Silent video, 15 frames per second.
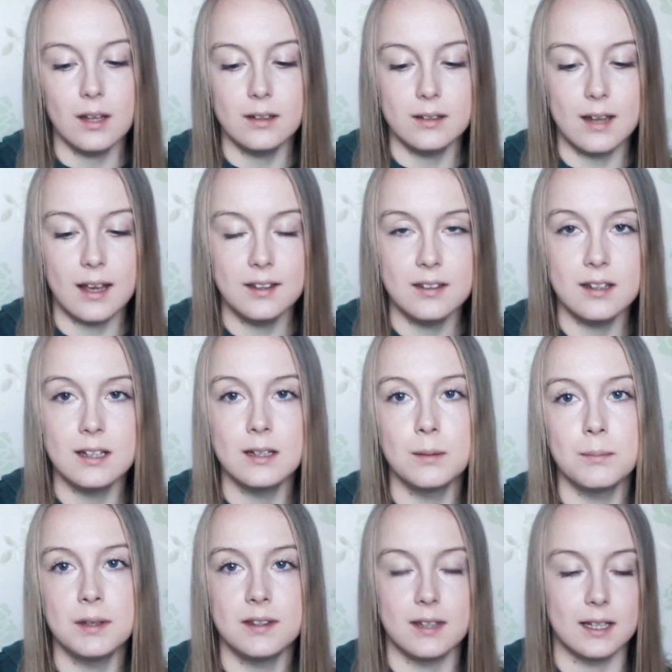Destiny
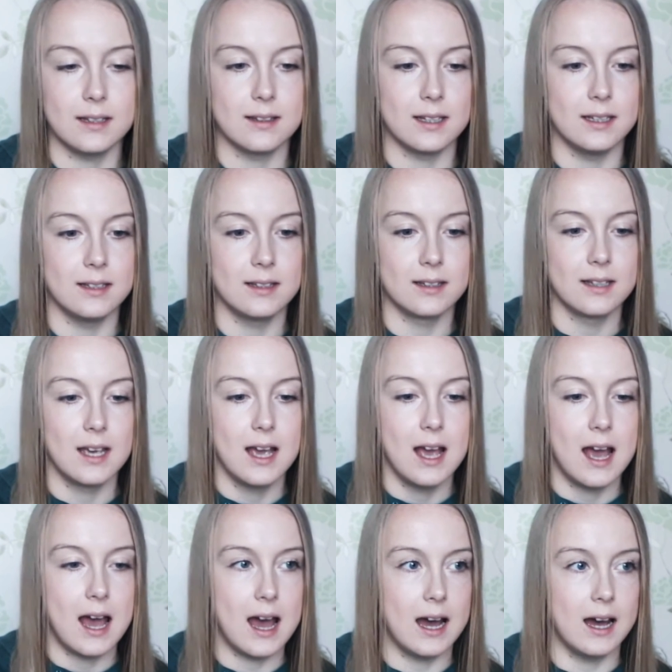number sixes
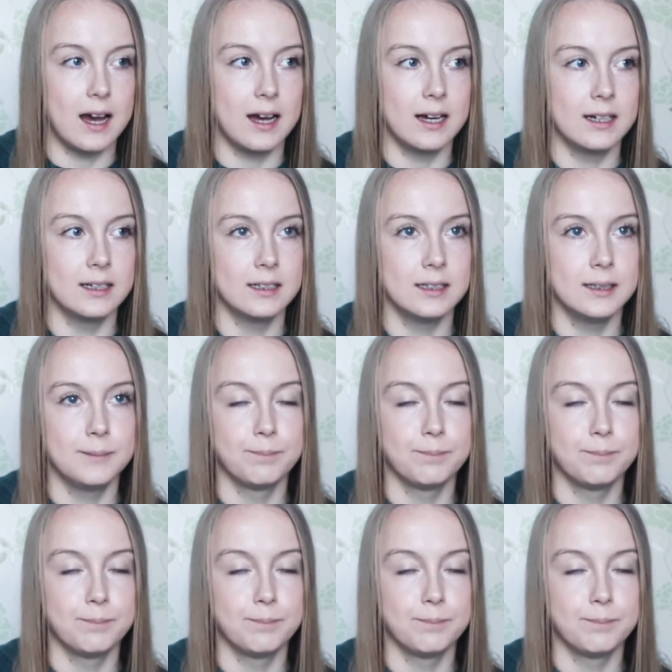are,